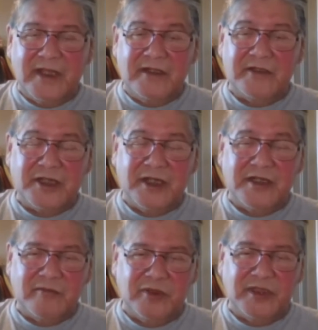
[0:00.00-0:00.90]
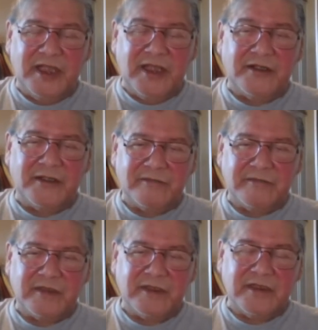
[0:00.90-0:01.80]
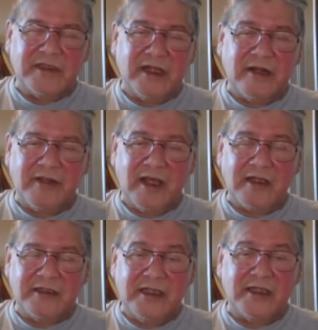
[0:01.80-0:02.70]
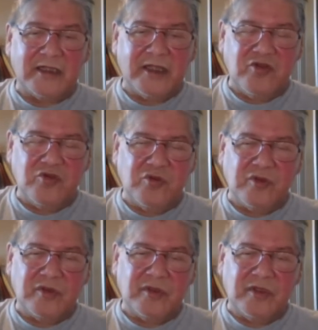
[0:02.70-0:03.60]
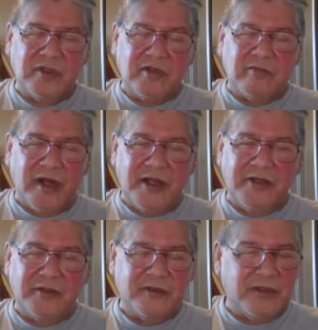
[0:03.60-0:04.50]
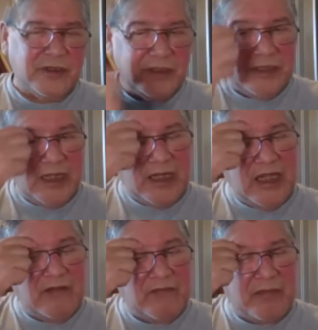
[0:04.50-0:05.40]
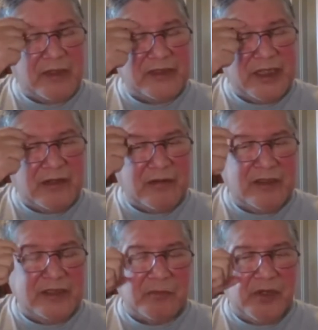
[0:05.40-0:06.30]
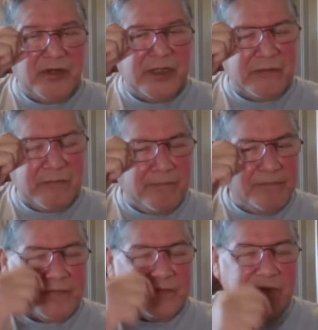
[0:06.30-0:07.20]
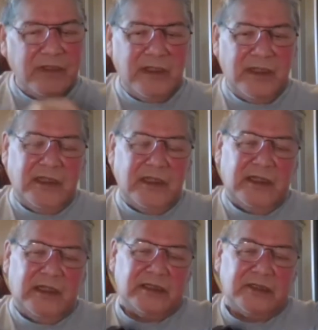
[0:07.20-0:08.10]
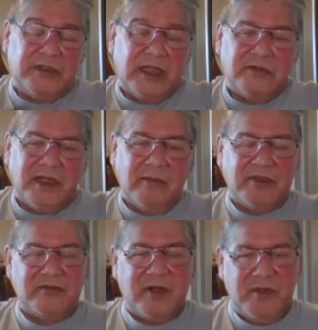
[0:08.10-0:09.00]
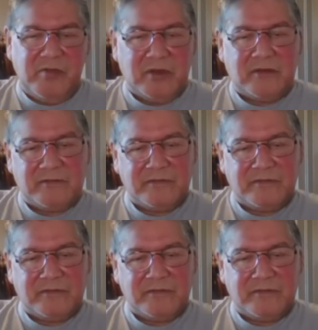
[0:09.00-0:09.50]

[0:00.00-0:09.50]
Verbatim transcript: And they're trying to put together that reality that they knew prior to that 85% disappearing. And so that's what happened to our people.